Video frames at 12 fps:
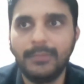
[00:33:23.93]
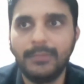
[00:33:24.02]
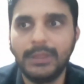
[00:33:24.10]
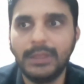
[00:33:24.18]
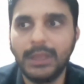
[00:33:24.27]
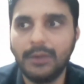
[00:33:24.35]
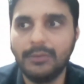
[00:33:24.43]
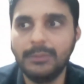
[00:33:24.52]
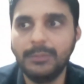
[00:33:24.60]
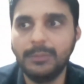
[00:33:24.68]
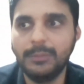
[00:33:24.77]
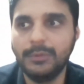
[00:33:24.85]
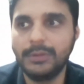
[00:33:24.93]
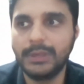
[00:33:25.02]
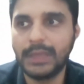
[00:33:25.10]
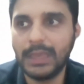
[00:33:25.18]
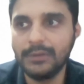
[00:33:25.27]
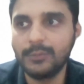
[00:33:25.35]
inherently, people
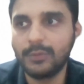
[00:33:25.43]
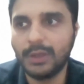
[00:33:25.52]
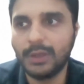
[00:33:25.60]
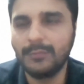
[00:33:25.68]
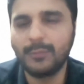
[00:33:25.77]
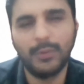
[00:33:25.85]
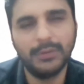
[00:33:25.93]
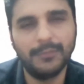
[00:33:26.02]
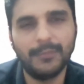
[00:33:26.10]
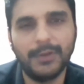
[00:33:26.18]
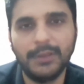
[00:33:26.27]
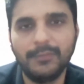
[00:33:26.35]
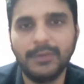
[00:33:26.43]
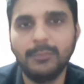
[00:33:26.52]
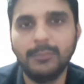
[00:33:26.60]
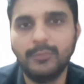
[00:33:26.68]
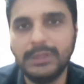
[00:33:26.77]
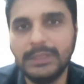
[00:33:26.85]
can't kind of quantify if
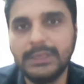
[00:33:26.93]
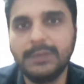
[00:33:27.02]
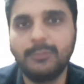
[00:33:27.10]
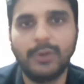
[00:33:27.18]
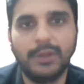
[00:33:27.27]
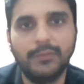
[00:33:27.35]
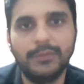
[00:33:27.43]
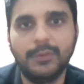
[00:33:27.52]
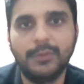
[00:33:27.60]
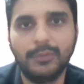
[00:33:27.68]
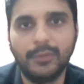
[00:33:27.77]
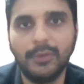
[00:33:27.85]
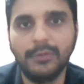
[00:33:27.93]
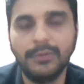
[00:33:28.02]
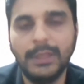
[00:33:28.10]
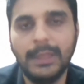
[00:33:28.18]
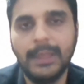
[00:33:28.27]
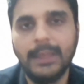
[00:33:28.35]
I'm leaking privacy or not
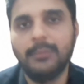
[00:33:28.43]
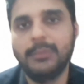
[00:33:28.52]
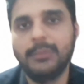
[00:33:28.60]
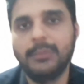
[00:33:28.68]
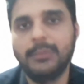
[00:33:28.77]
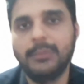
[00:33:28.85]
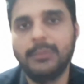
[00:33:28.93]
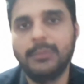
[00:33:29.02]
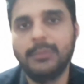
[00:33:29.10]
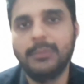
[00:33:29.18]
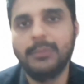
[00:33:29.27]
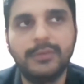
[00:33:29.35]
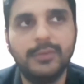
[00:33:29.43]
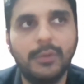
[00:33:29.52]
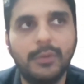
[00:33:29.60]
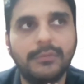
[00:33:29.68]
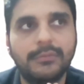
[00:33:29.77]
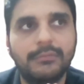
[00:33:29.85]
because it's just
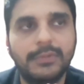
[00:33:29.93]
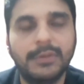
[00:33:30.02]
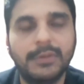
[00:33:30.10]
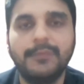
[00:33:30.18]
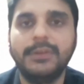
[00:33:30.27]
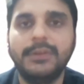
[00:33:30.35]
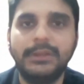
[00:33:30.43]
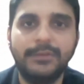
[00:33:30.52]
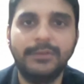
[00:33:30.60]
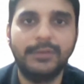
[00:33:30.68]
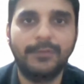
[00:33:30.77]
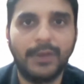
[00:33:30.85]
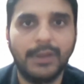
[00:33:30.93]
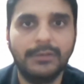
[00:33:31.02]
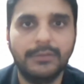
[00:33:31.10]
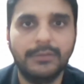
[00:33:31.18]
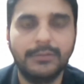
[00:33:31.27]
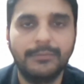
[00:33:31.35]
not definitely
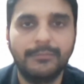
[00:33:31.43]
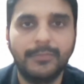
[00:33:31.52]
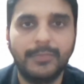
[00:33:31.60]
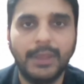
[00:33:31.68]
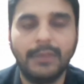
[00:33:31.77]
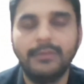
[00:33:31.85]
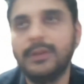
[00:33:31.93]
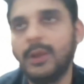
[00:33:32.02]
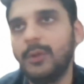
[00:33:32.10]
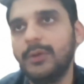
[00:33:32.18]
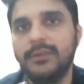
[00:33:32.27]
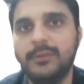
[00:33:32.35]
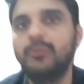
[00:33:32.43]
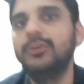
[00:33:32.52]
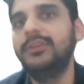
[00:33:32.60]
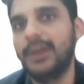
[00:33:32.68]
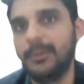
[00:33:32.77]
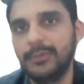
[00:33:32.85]
defined as long as a
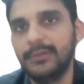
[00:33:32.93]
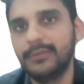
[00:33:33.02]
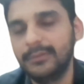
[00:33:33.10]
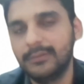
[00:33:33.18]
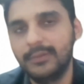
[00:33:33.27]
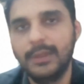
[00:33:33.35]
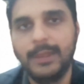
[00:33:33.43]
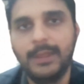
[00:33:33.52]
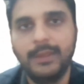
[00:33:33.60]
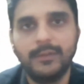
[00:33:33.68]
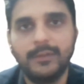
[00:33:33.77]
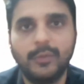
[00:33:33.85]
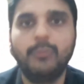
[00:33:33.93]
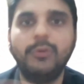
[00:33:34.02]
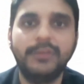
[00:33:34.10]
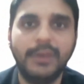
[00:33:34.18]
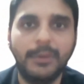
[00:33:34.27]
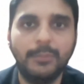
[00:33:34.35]
breach happens. So the
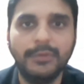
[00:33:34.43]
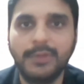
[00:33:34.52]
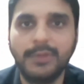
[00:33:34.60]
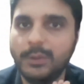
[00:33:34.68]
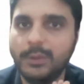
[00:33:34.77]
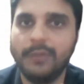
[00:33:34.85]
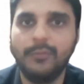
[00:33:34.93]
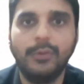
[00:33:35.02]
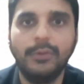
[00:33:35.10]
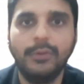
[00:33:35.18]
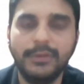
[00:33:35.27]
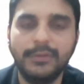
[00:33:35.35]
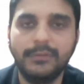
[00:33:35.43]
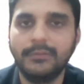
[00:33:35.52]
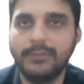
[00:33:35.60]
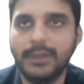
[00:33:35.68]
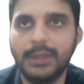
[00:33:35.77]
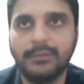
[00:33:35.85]
breach happens, then you have all these
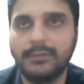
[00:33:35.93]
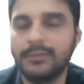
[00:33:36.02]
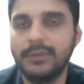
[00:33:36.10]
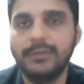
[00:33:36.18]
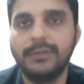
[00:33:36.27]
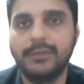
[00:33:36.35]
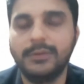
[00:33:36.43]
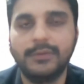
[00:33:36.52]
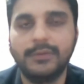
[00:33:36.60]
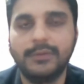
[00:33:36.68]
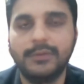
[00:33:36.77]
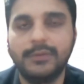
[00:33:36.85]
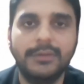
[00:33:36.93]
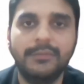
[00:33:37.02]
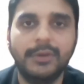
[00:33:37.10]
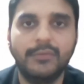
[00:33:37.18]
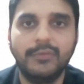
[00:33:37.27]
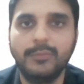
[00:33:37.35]
like sensitive
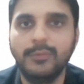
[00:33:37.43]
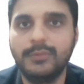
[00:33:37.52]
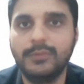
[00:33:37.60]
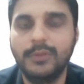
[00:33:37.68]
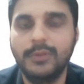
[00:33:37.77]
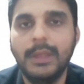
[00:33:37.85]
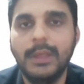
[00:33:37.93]
attributes